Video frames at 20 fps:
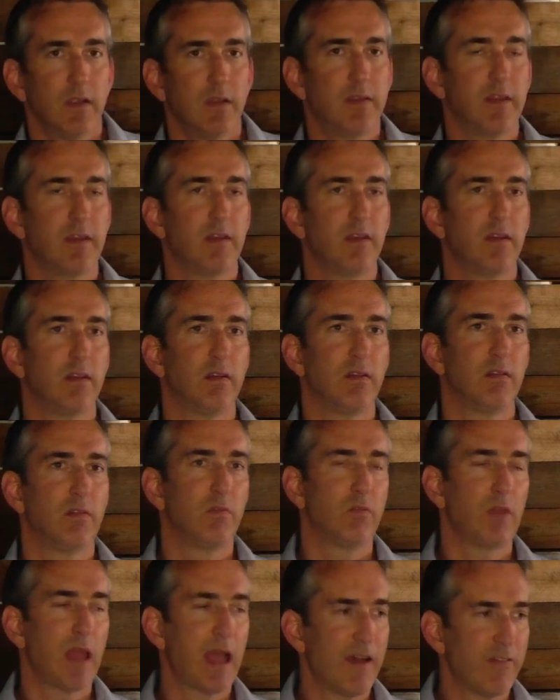didn't
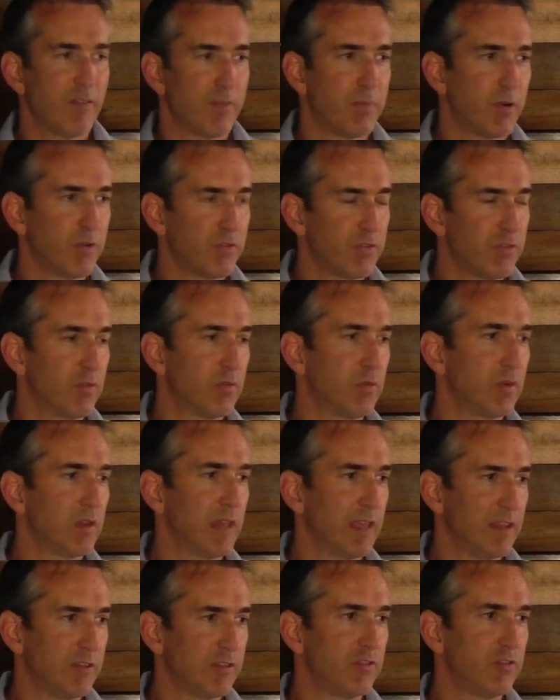have a personal
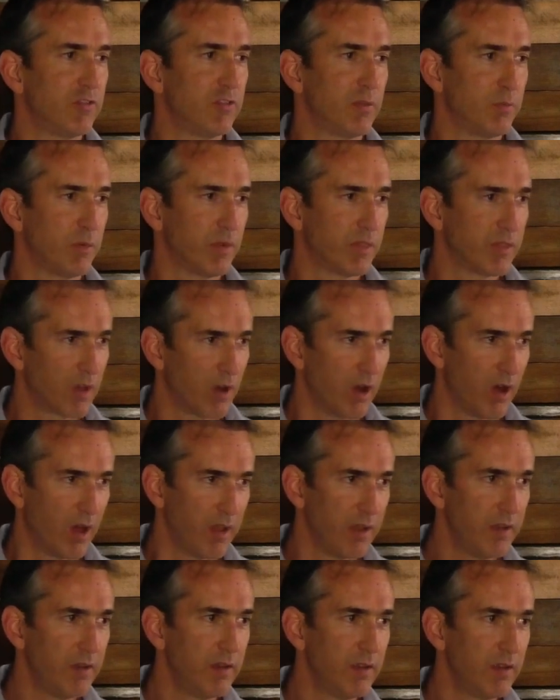relationship with
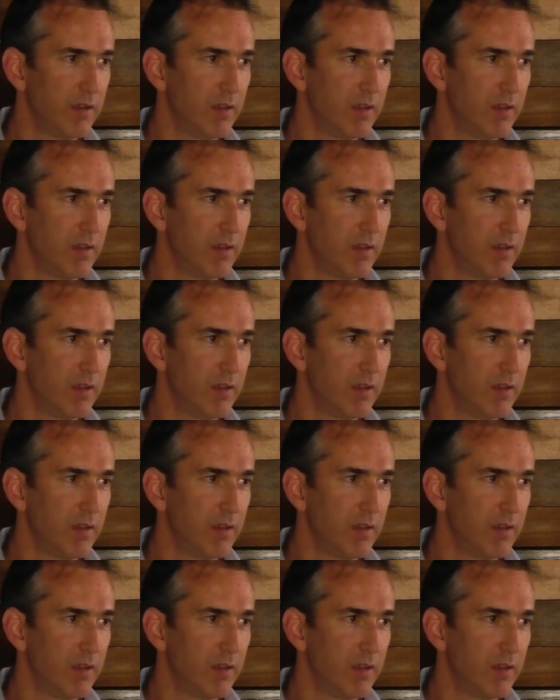God.